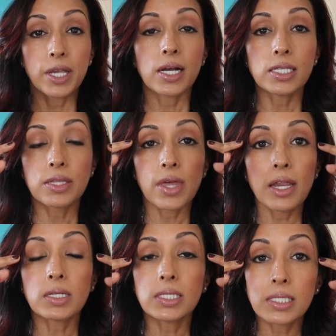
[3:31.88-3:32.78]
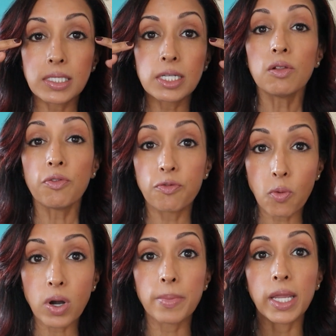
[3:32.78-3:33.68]
because they are still
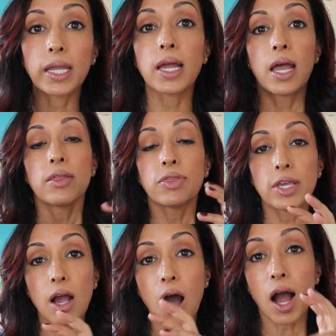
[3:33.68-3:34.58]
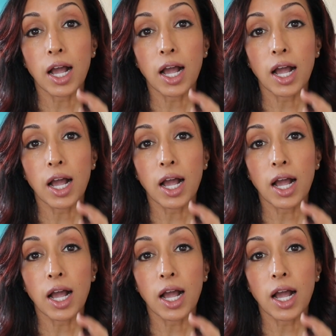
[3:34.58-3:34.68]
forming the